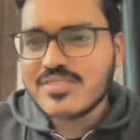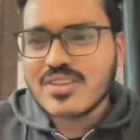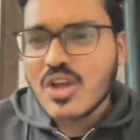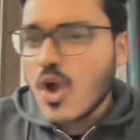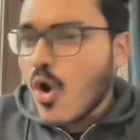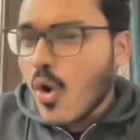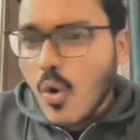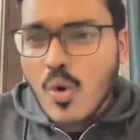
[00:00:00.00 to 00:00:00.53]

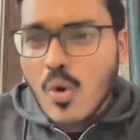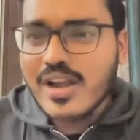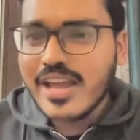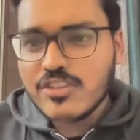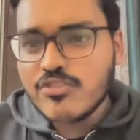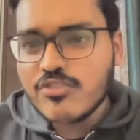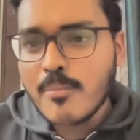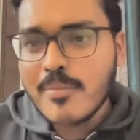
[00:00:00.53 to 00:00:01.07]
old age
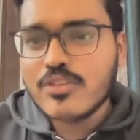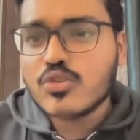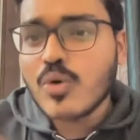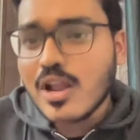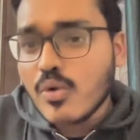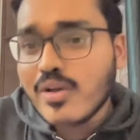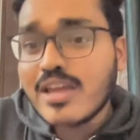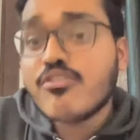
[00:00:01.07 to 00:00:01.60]
women who are
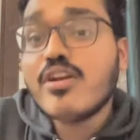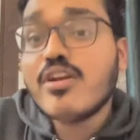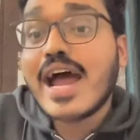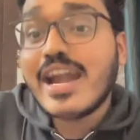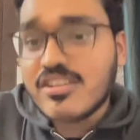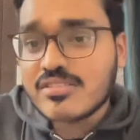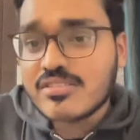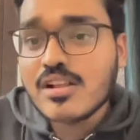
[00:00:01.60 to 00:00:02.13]
looking for
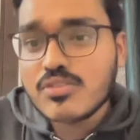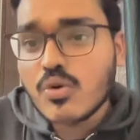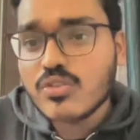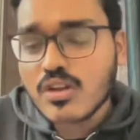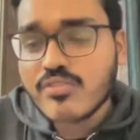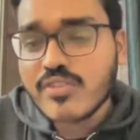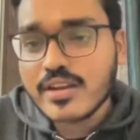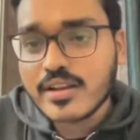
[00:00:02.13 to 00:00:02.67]
additional source of
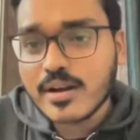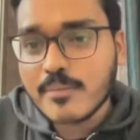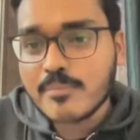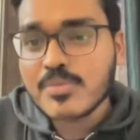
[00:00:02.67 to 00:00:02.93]
income.